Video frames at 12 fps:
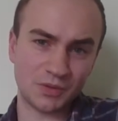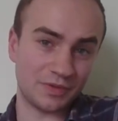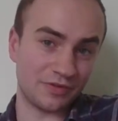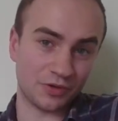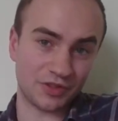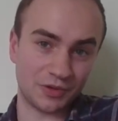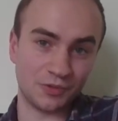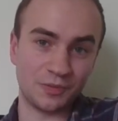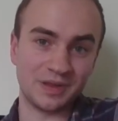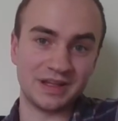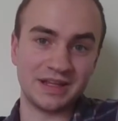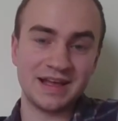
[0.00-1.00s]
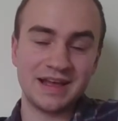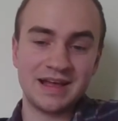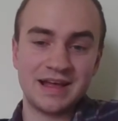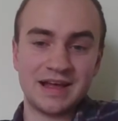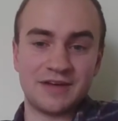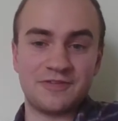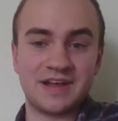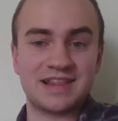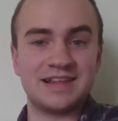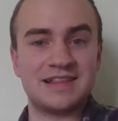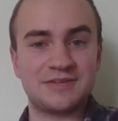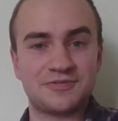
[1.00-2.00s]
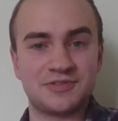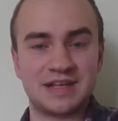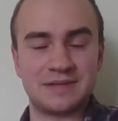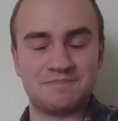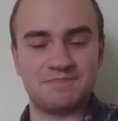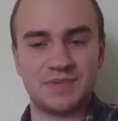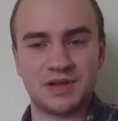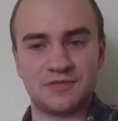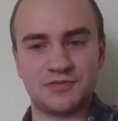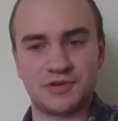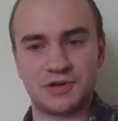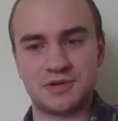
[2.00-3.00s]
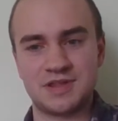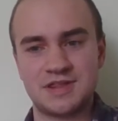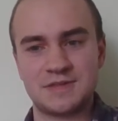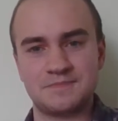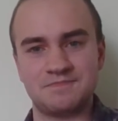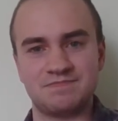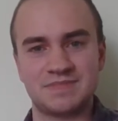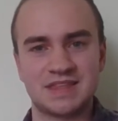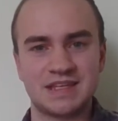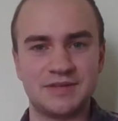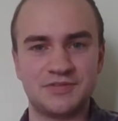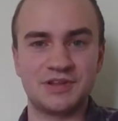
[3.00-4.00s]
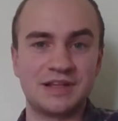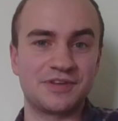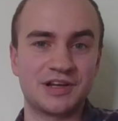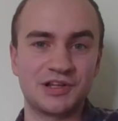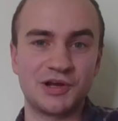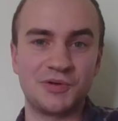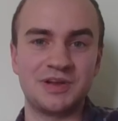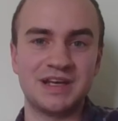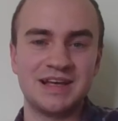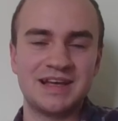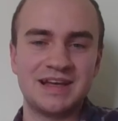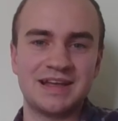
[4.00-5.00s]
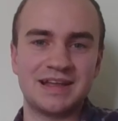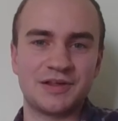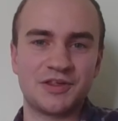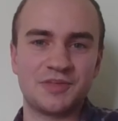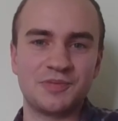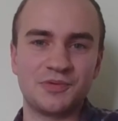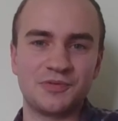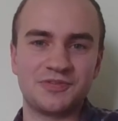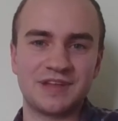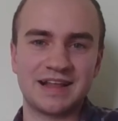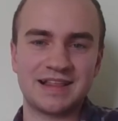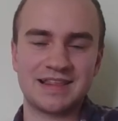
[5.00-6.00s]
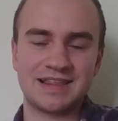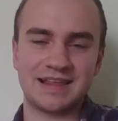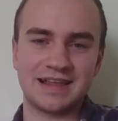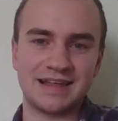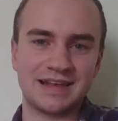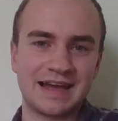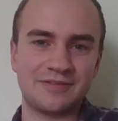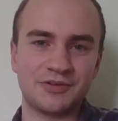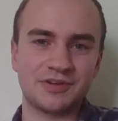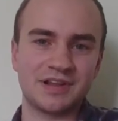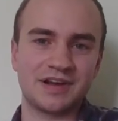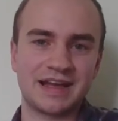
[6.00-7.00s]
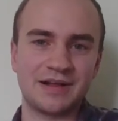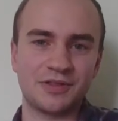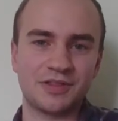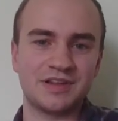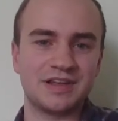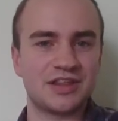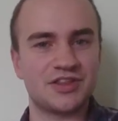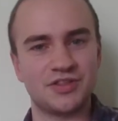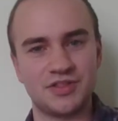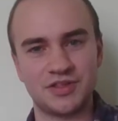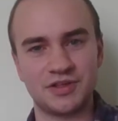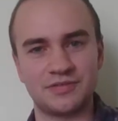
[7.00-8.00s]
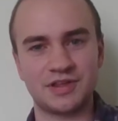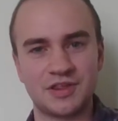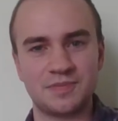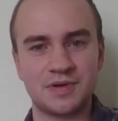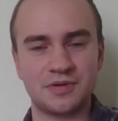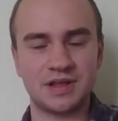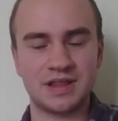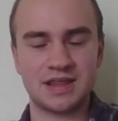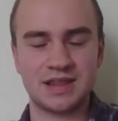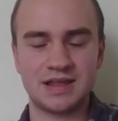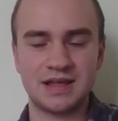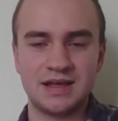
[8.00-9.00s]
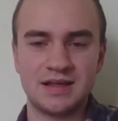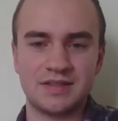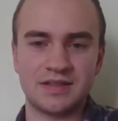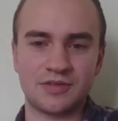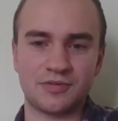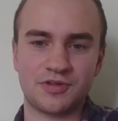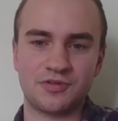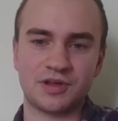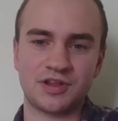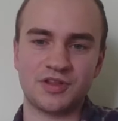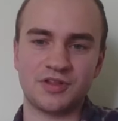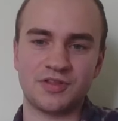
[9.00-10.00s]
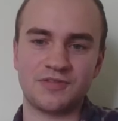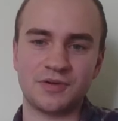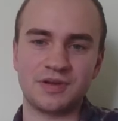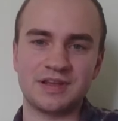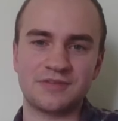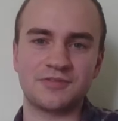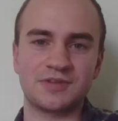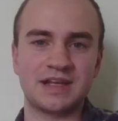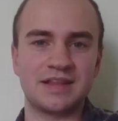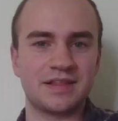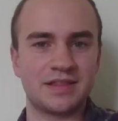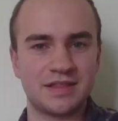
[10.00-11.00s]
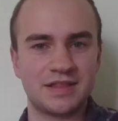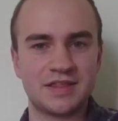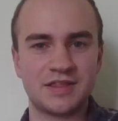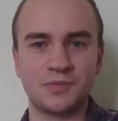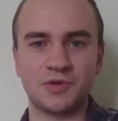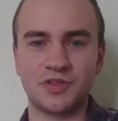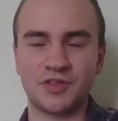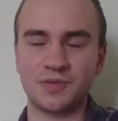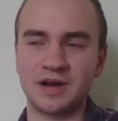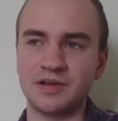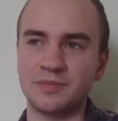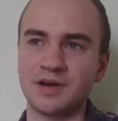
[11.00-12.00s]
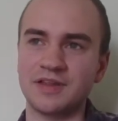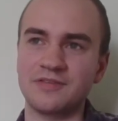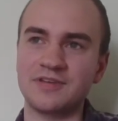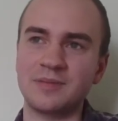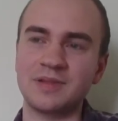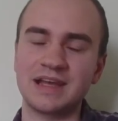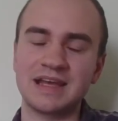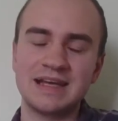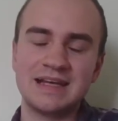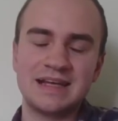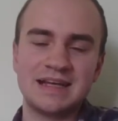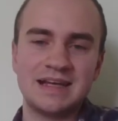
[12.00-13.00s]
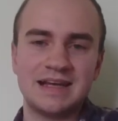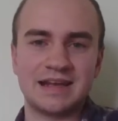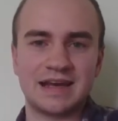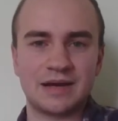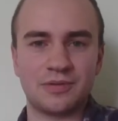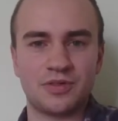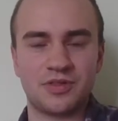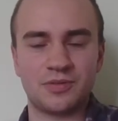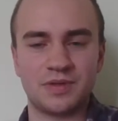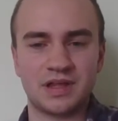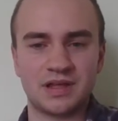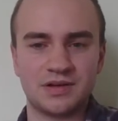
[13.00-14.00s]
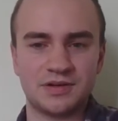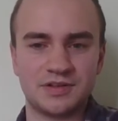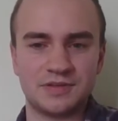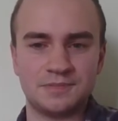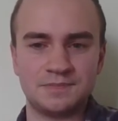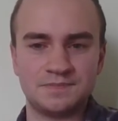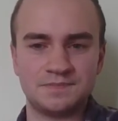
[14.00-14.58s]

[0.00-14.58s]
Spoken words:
We've also all been affected differently by the virus. If you're living alone in a small flat and have underlying health conditions, you'll have experienced these restrictions very differently than someone surrounded by the family in a house with a garden.